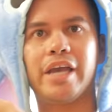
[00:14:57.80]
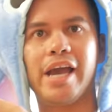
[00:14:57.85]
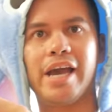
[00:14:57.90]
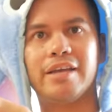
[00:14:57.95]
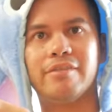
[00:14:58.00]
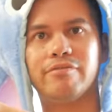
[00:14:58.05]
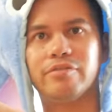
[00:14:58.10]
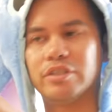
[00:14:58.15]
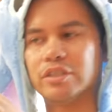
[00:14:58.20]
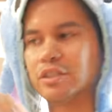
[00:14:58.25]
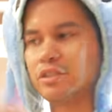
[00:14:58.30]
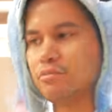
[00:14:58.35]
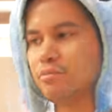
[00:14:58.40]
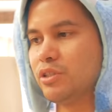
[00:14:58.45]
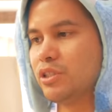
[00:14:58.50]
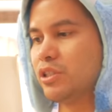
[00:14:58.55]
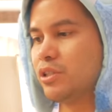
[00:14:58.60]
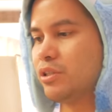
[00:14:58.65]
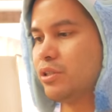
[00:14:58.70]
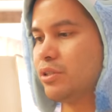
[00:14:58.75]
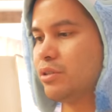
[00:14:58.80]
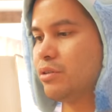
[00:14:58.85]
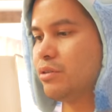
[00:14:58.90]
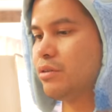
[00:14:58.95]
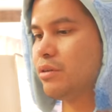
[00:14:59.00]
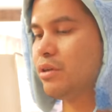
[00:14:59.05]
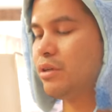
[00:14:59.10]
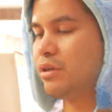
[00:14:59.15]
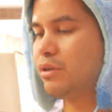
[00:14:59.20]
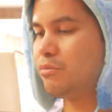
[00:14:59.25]
canvas material.
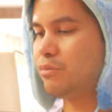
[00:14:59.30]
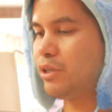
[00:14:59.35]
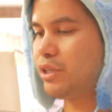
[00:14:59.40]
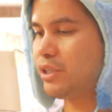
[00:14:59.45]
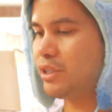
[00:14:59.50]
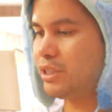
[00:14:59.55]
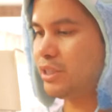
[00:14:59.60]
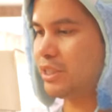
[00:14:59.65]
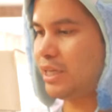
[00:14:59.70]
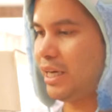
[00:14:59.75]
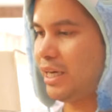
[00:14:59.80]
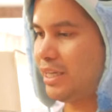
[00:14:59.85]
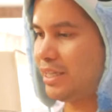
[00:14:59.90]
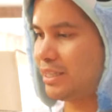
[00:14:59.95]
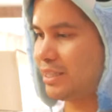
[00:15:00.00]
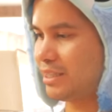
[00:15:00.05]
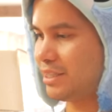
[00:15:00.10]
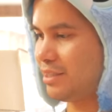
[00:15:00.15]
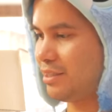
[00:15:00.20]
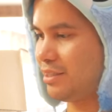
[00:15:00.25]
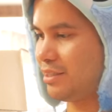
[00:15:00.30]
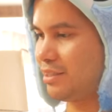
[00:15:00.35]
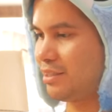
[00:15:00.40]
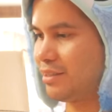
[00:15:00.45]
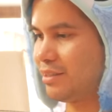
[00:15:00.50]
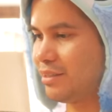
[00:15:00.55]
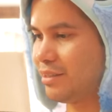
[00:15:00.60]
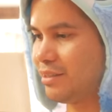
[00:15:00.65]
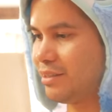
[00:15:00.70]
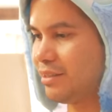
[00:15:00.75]
Pretty good size, huh?
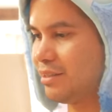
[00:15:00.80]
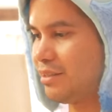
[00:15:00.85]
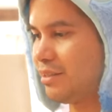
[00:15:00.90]
Yeah.